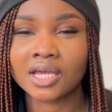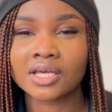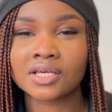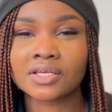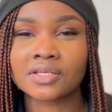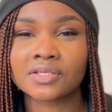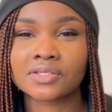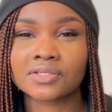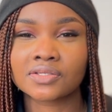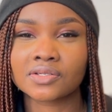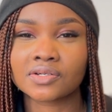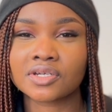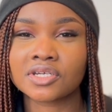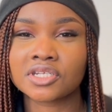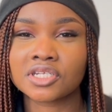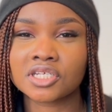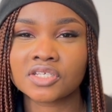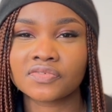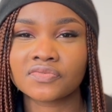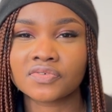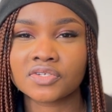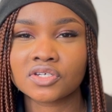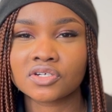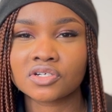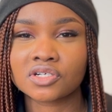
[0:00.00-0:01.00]
So in this
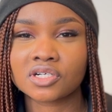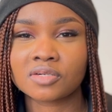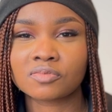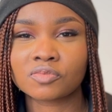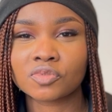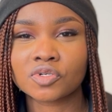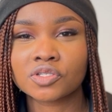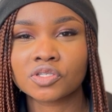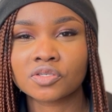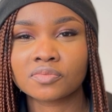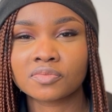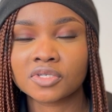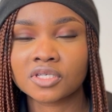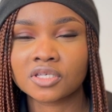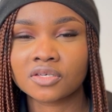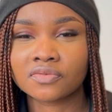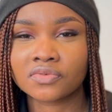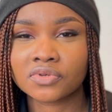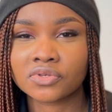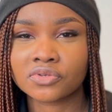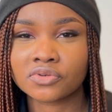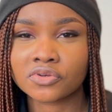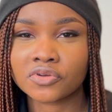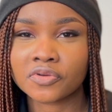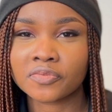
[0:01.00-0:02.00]
video, I'm going to be
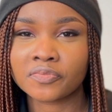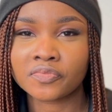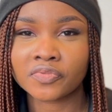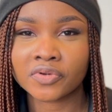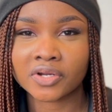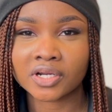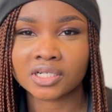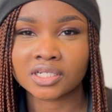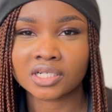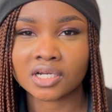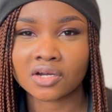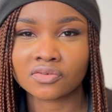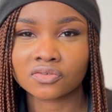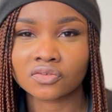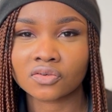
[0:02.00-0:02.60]
giving you a breakdown